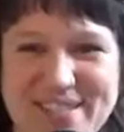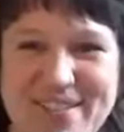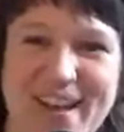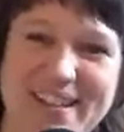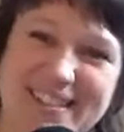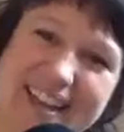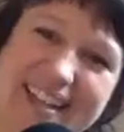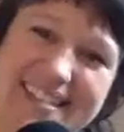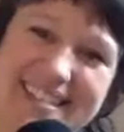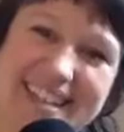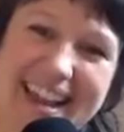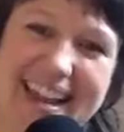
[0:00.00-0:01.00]
this
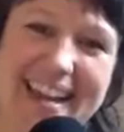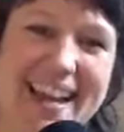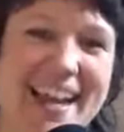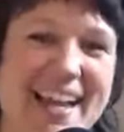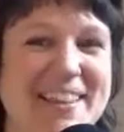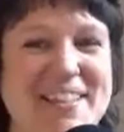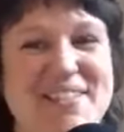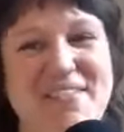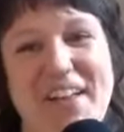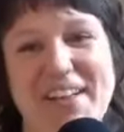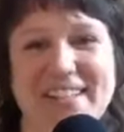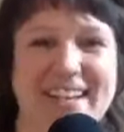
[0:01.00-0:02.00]
Valentine's Day, this
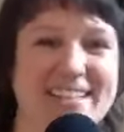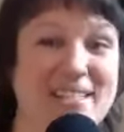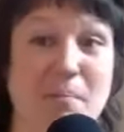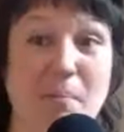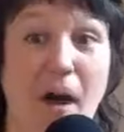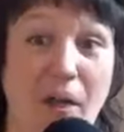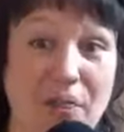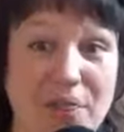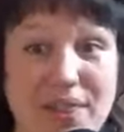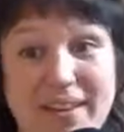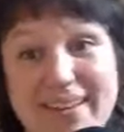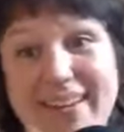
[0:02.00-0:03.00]
Valentine's month,
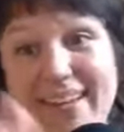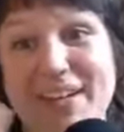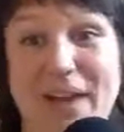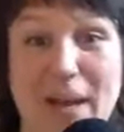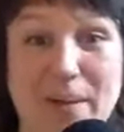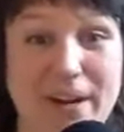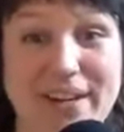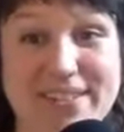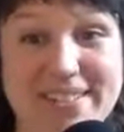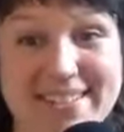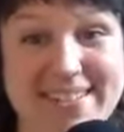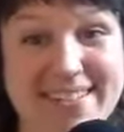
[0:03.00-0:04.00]
getting
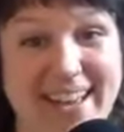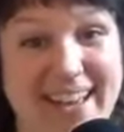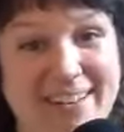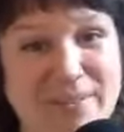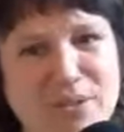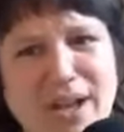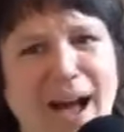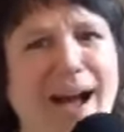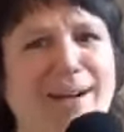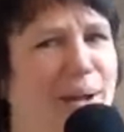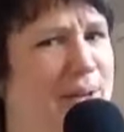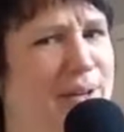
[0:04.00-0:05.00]
vibrators instead, which
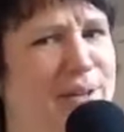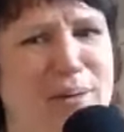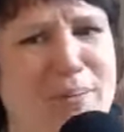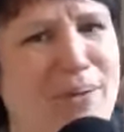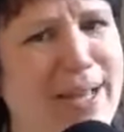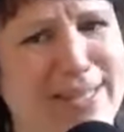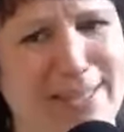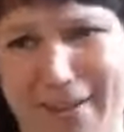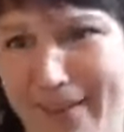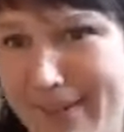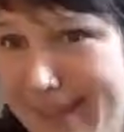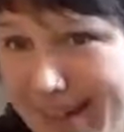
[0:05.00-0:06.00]
I mean could apply to
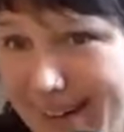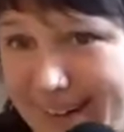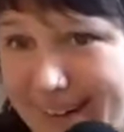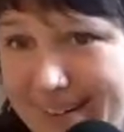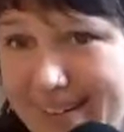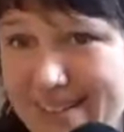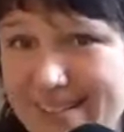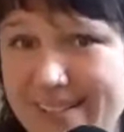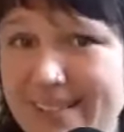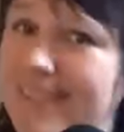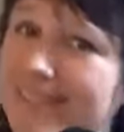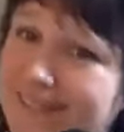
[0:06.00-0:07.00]
all year because
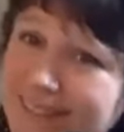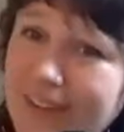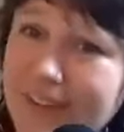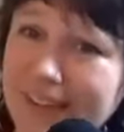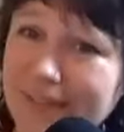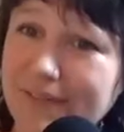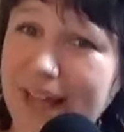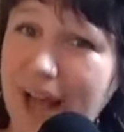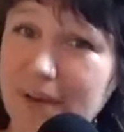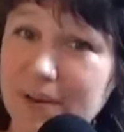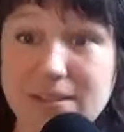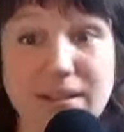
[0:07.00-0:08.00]
you can get
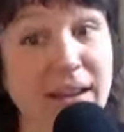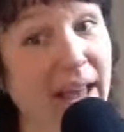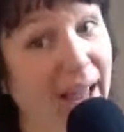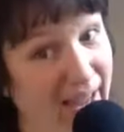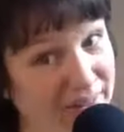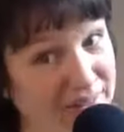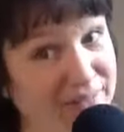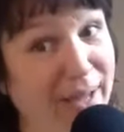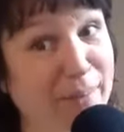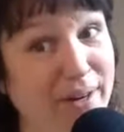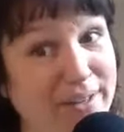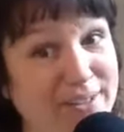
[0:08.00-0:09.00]
flowers and
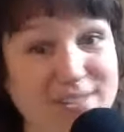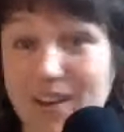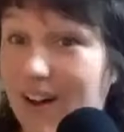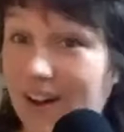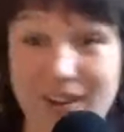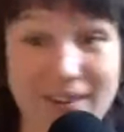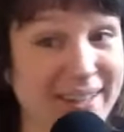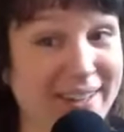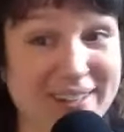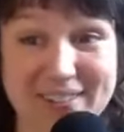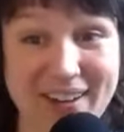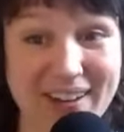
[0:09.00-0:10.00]
vibrators all
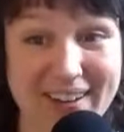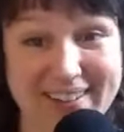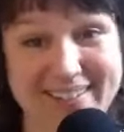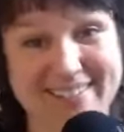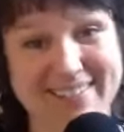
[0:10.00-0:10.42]
year long.